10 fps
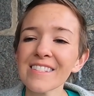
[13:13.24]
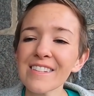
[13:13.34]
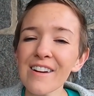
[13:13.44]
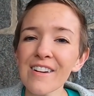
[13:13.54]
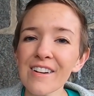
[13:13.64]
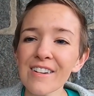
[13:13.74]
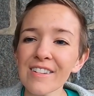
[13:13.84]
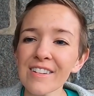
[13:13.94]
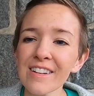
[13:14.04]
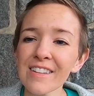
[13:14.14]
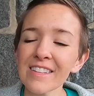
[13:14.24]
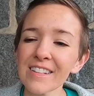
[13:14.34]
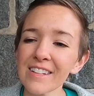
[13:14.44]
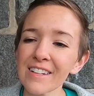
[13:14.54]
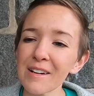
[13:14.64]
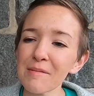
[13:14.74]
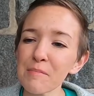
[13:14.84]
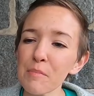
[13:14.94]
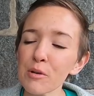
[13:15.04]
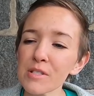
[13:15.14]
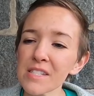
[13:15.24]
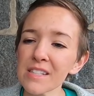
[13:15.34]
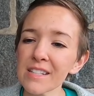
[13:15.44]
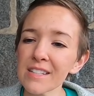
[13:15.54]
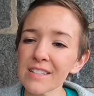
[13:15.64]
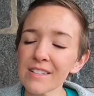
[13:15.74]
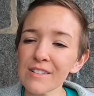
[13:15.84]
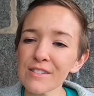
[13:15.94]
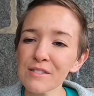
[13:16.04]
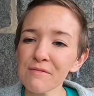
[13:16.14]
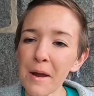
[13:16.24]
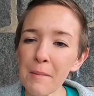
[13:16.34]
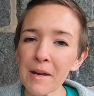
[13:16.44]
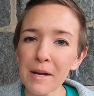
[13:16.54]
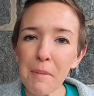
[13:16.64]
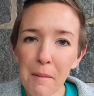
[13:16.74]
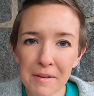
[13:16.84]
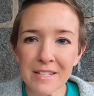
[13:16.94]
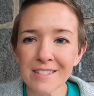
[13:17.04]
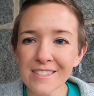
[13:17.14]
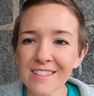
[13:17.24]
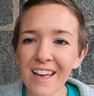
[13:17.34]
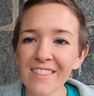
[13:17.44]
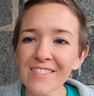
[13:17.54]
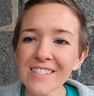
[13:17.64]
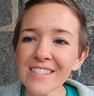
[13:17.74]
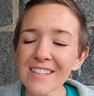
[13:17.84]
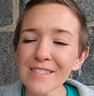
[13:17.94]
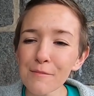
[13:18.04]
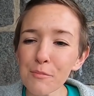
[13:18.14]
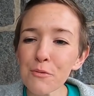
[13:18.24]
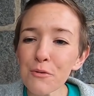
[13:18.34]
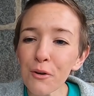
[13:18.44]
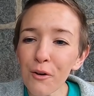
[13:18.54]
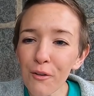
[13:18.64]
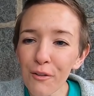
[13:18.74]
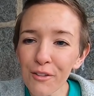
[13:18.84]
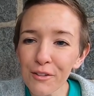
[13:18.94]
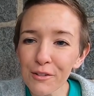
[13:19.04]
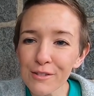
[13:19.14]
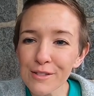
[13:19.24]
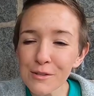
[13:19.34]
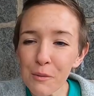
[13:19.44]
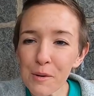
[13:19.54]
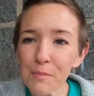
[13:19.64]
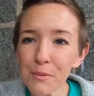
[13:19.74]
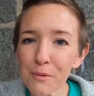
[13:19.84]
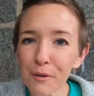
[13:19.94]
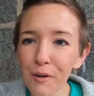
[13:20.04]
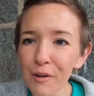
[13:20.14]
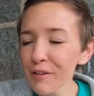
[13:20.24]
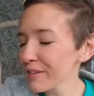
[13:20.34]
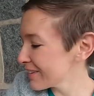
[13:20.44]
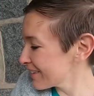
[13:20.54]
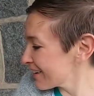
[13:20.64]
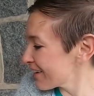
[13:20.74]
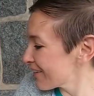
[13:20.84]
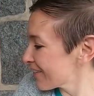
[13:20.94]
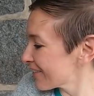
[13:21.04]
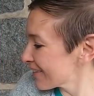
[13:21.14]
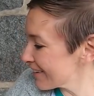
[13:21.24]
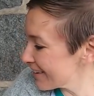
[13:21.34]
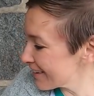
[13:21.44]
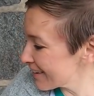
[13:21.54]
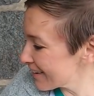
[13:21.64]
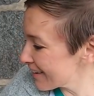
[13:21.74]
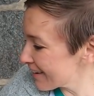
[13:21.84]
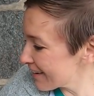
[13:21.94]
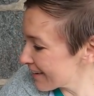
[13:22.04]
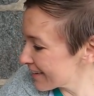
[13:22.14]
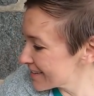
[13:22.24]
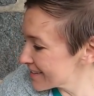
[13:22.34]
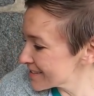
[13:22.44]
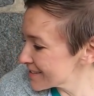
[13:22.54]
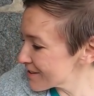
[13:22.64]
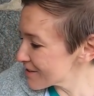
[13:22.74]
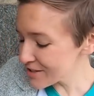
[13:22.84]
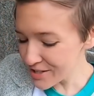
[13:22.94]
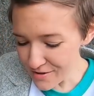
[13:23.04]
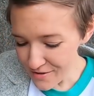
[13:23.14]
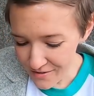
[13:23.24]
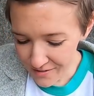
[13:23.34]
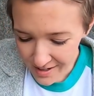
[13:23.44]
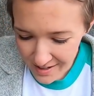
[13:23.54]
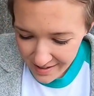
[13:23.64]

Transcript: these are like um, porcelain or ceramic puppies. And this is a poodle, little toy poodle. Oh, he is so cute.